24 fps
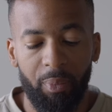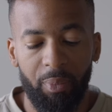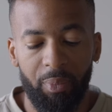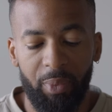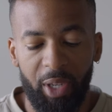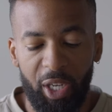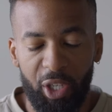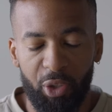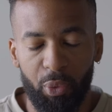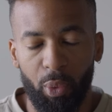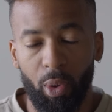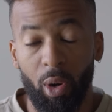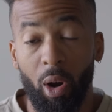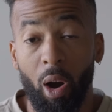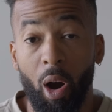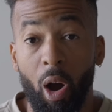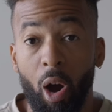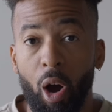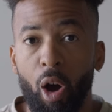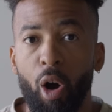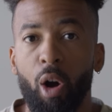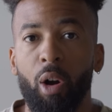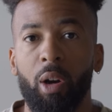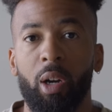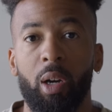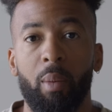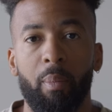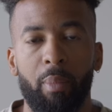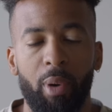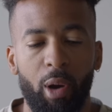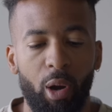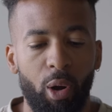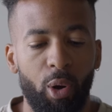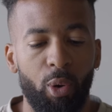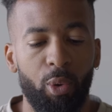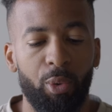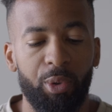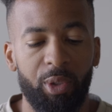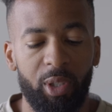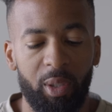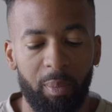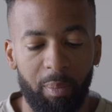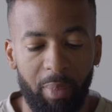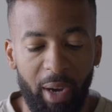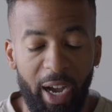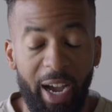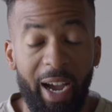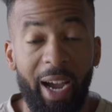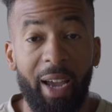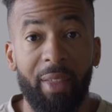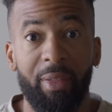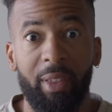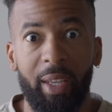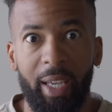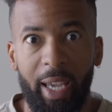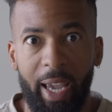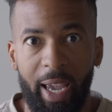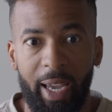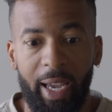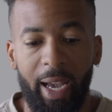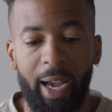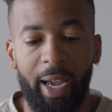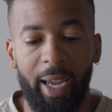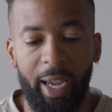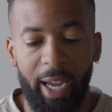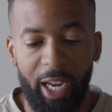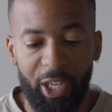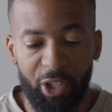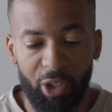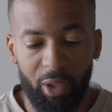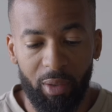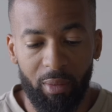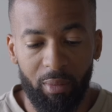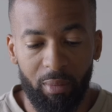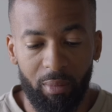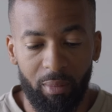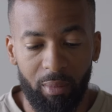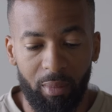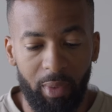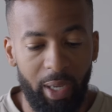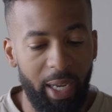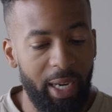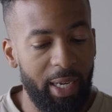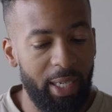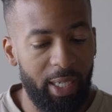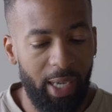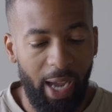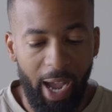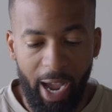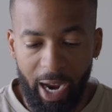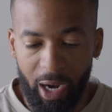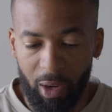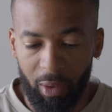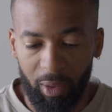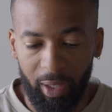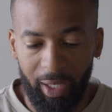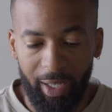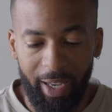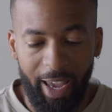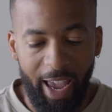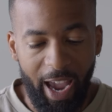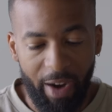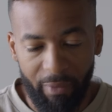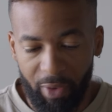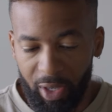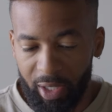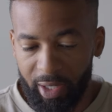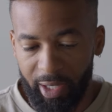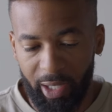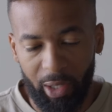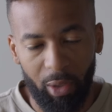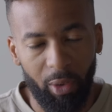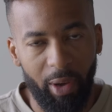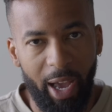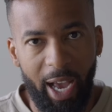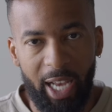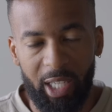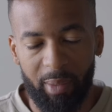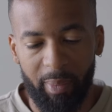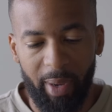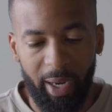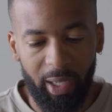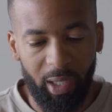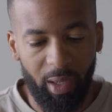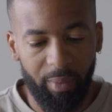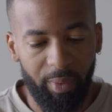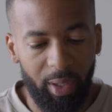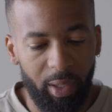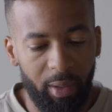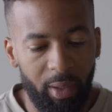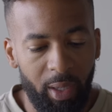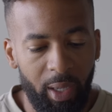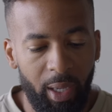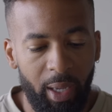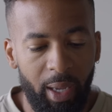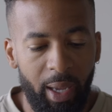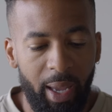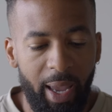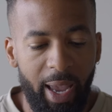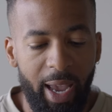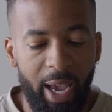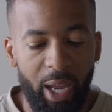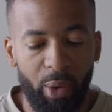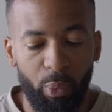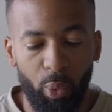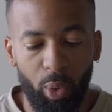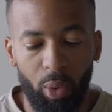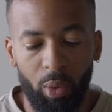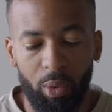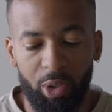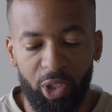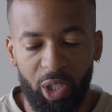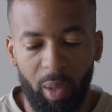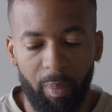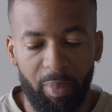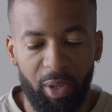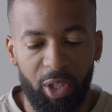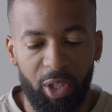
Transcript: These were all composed by the AI agent entirely, every single aspect of it. And we'll jump